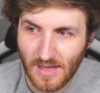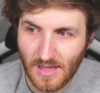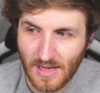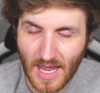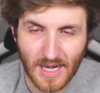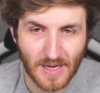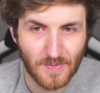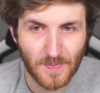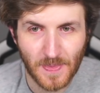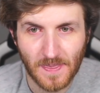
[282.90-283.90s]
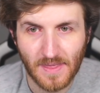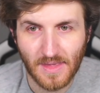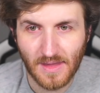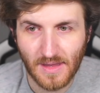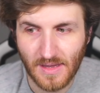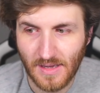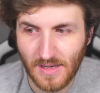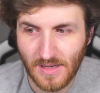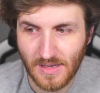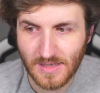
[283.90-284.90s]
Like,
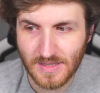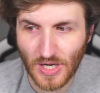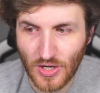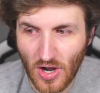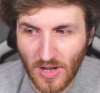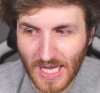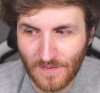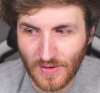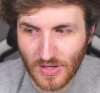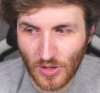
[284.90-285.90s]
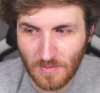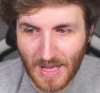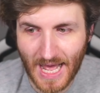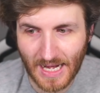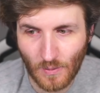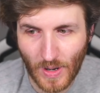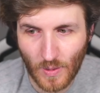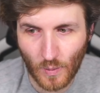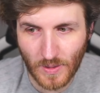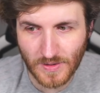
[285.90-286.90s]
to not even come back
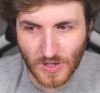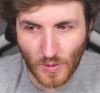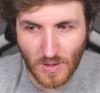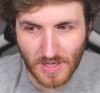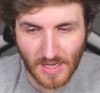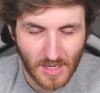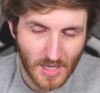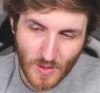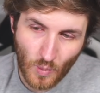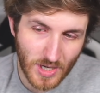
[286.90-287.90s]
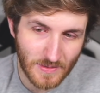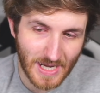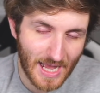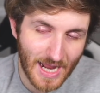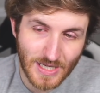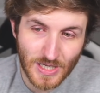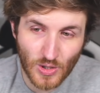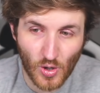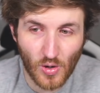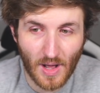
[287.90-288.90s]
when we were 2-1, 1-0 down, I just
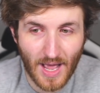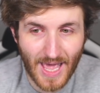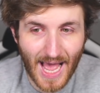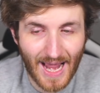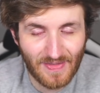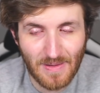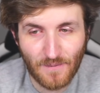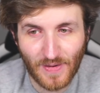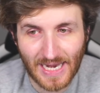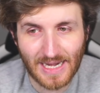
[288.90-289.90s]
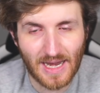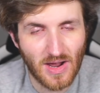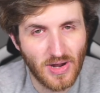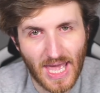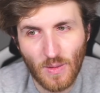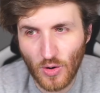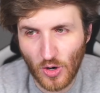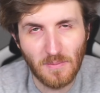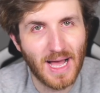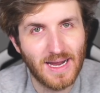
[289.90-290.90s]
thought, I had that feeling like, oh yeah, we'll
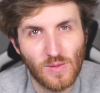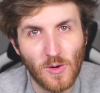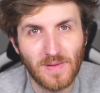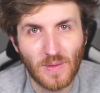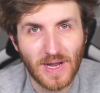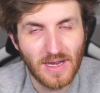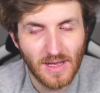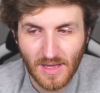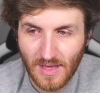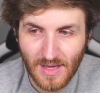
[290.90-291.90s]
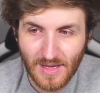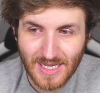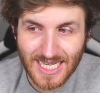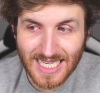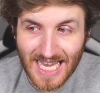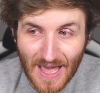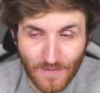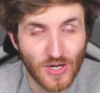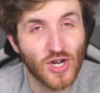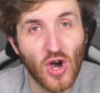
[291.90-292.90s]
come back, we'll hopefully win.
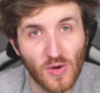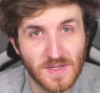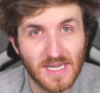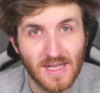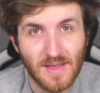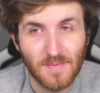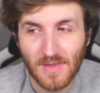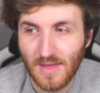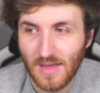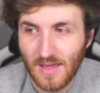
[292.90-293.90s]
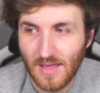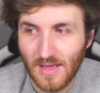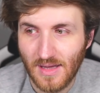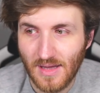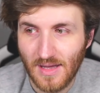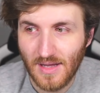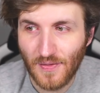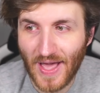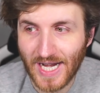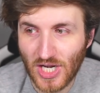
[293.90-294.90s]
7 goals.
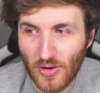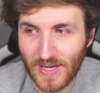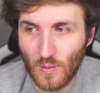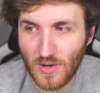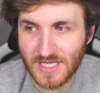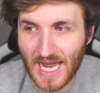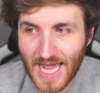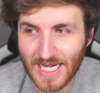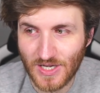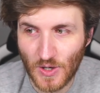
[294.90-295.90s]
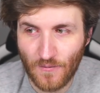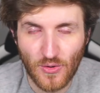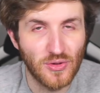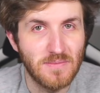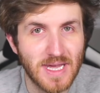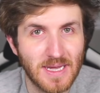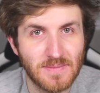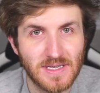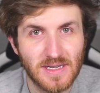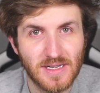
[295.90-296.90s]
Thank God it wasn't 8-2 for all the
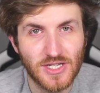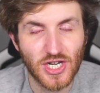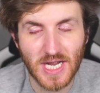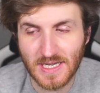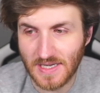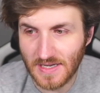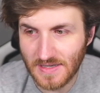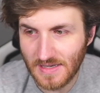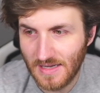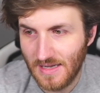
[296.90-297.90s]
memes. Jesus.